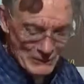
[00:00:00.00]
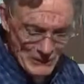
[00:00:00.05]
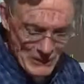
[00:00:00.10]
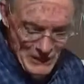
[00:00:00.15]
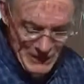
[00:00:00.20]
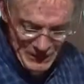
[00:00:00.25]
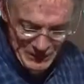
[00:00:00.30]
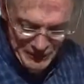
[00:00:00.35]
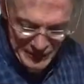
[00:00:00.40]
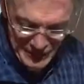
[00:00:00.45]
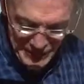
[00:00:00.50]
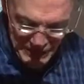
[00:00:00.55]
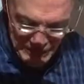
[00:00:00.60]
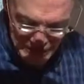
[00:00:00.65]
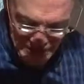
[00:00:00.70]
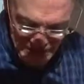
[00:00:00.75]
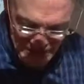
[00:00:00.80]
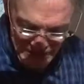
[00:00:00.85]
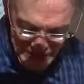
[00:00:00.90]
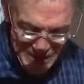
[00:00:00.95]
Okay. Well, that
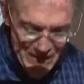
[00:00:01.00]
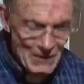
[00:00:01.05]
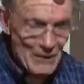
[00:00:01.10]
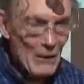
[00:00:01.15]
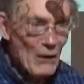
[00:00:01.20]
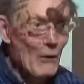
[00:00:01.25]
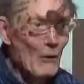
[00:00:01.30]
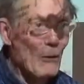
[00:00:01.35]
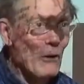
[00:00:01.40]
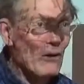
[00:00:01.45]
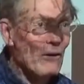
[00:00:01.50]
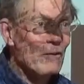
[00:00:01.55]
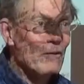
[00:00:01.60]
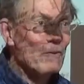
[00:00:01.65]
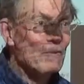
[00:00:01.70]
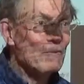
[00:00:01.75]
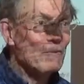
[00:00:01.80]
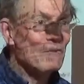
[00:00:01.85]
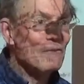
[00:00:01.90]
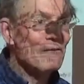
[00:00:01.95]
means that they have the
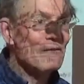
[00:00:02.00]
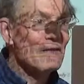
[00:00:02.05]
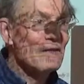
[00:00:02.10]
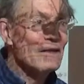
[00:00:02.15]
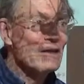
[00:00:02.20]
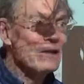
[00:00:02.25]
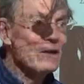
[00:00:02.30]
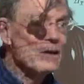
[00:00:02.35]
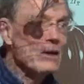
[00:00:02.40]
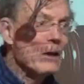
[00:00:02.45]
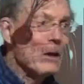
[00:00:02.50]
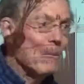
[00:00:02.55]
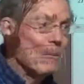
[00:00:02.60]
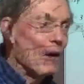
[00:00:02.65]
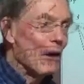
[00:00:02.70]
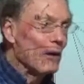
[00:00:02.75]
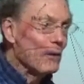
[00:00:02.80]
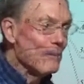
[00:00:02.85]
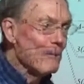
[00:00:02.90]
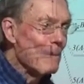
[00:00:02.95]
same energy.
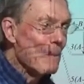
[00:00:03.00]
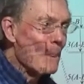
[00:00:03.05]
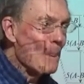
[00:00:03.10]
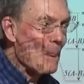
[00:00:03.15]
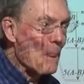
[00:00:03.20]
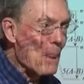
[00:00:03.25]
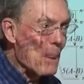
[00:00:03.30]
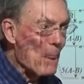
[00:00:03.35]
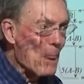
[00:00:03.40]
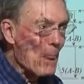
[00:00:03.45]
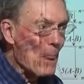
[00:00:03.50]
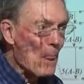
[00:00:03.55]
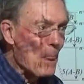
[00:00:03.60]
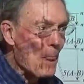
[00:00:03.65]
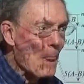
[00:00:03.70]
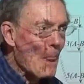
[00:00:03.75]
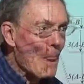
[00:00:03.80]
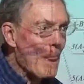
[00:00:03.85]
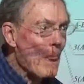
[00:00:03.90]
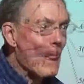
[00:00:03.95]
Pardon? If they are
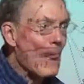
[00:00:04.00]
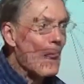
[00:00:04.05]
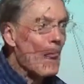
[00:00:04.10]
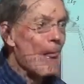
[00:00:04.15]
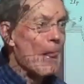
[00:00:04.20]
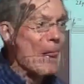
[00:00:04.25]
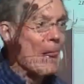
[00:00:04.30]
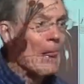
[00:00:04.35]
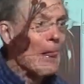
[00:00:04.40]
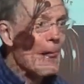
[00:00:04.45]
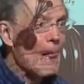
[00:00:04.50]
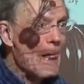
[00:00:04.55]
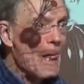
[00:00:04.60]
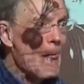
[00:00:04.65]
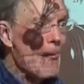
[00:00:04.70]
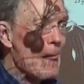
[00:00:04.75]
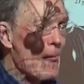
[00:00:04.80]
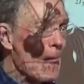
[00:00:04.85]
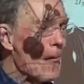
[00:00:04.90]
degenerate, right?